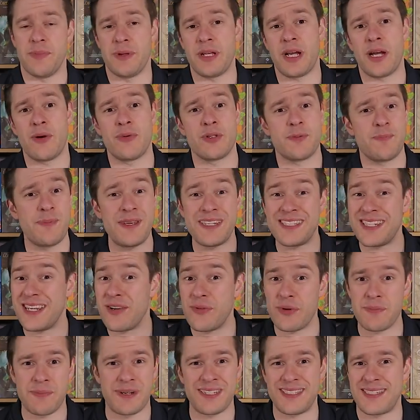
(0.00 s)
But I was busy
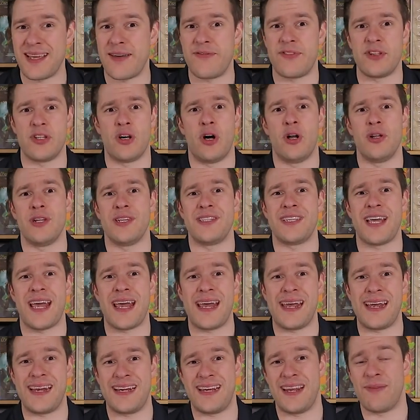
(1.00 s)
with my Devon
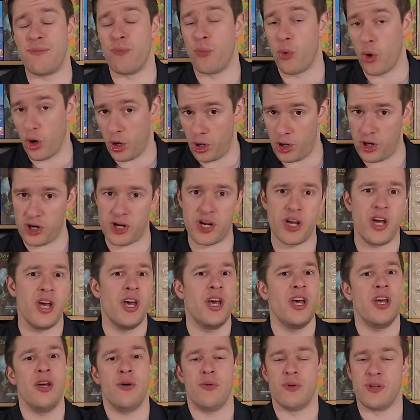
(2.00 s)
holiday and then work
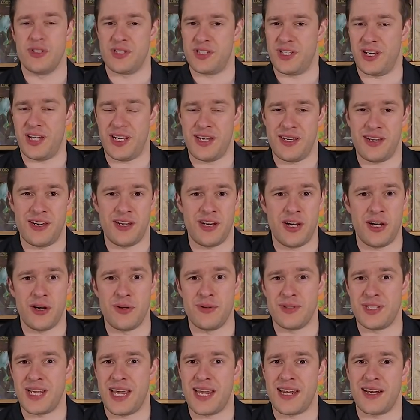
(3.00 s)
was like, you
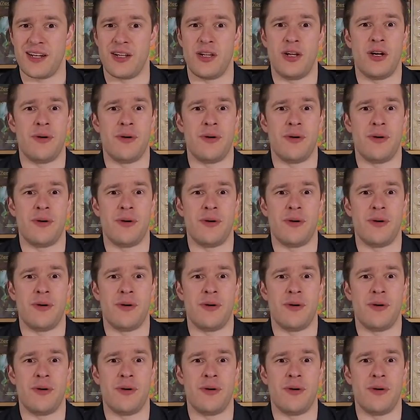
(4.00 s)
know, taking a